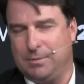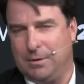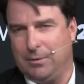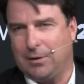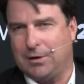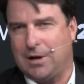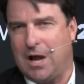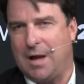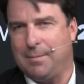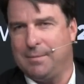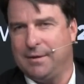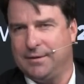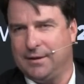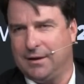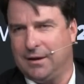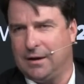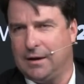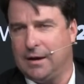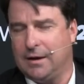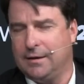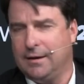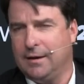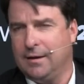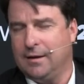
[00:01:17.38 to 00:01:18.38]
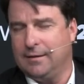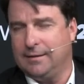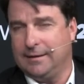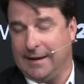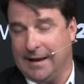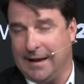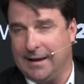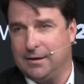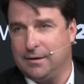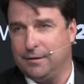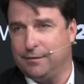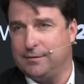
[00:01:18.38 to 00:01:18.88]
we were commenting on in the
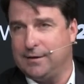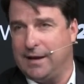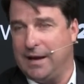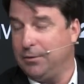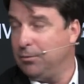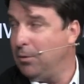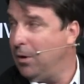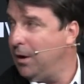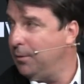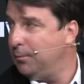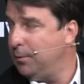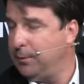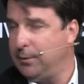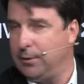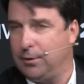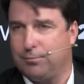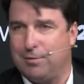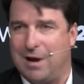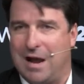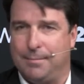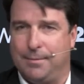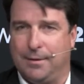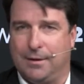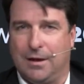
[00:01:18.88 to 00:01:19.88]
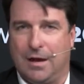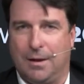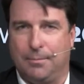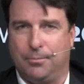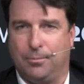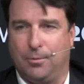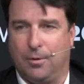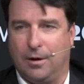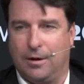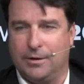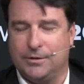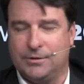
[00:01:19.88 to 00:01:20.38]
end of day one when we were wrapping up
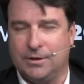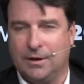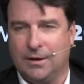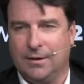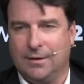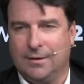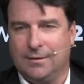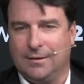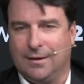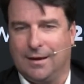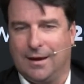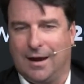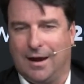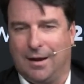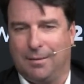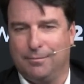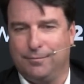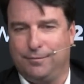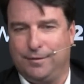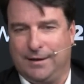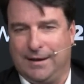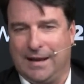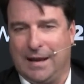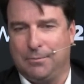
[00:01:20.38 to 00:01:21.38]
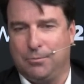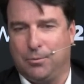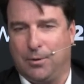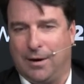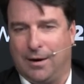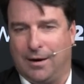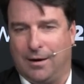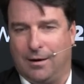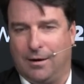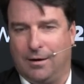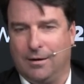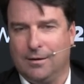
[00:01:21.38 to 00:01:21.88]
was um,
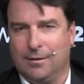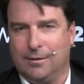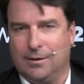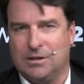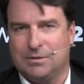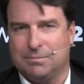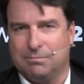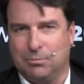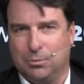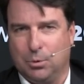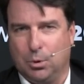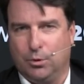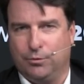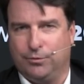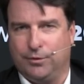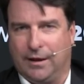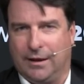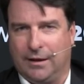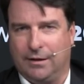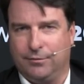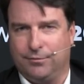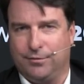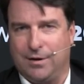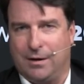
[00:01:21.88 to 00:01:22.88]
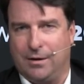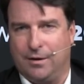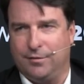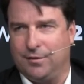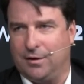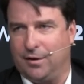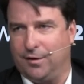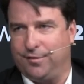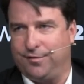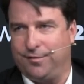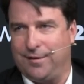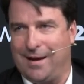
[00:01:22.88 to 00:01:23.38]
VMware is moving very,
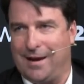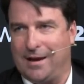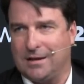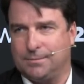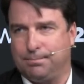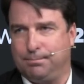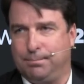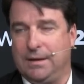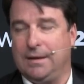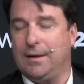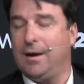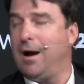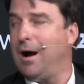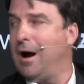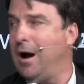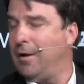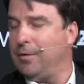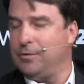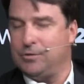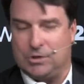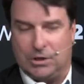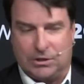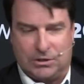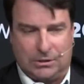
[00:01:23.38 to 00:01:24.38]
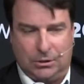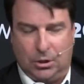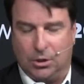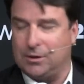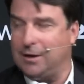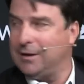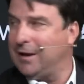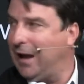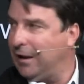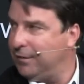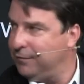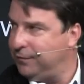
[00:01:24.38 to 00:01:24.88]
very fast beyond just
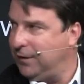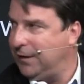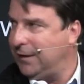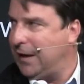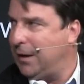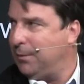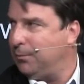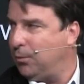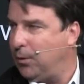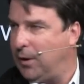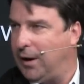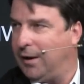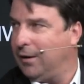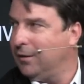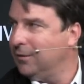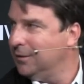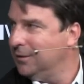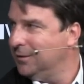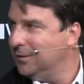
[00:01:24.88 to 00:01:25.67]
looking at VMware.